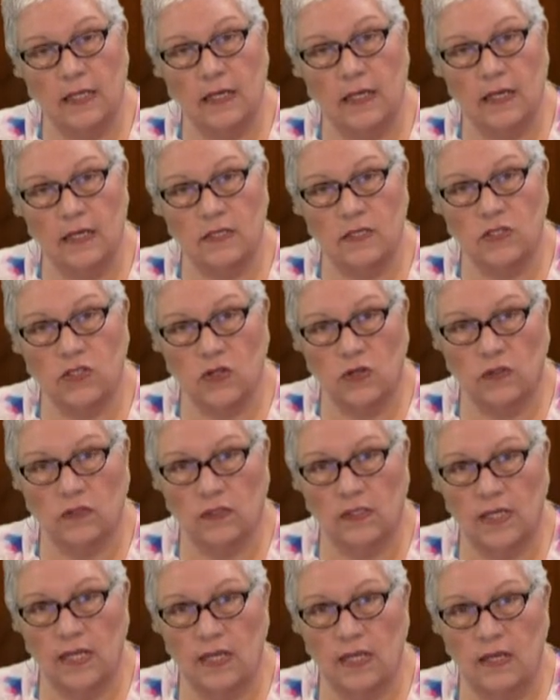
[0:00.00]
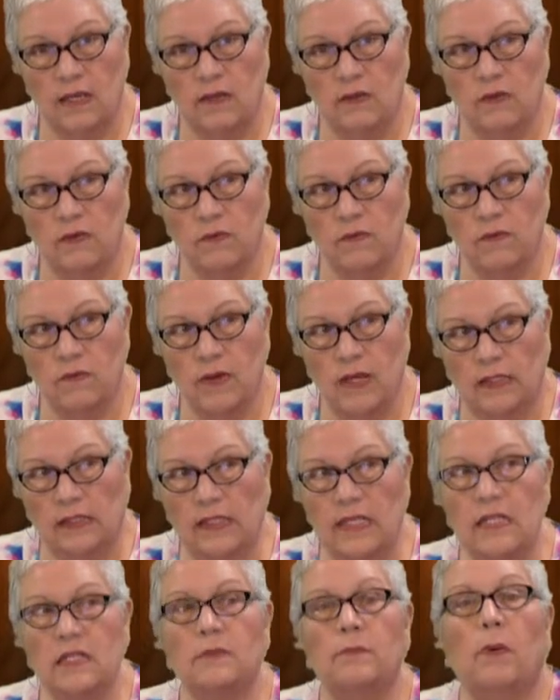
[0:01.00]
is certainly at
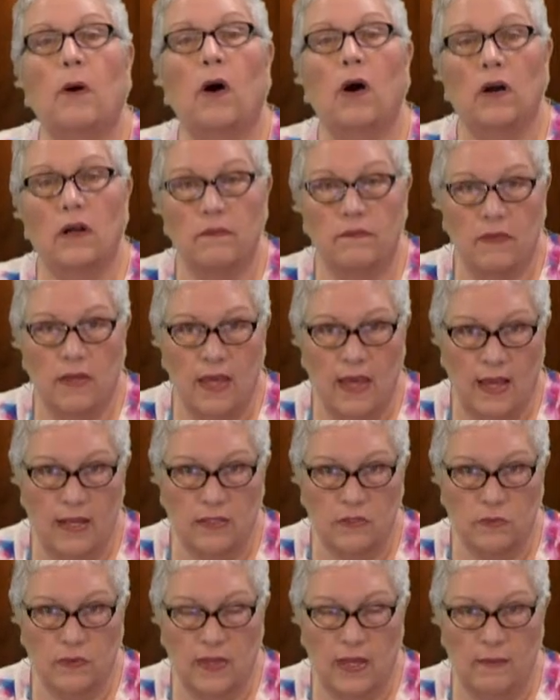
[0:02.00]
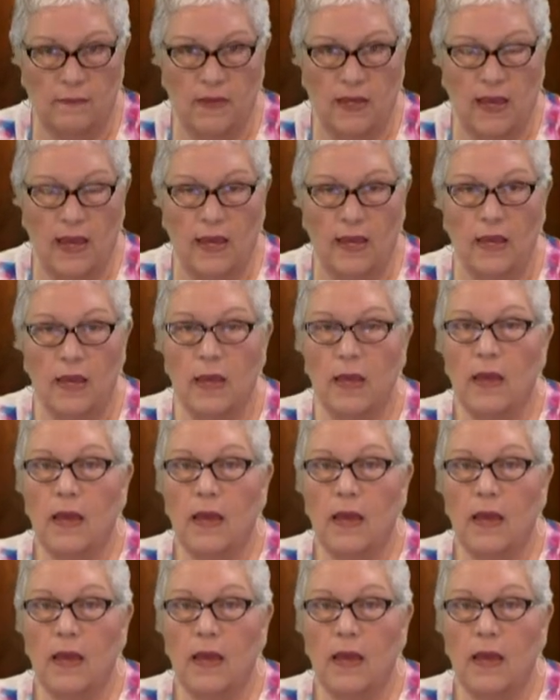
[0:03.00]
least part of the case with ABA.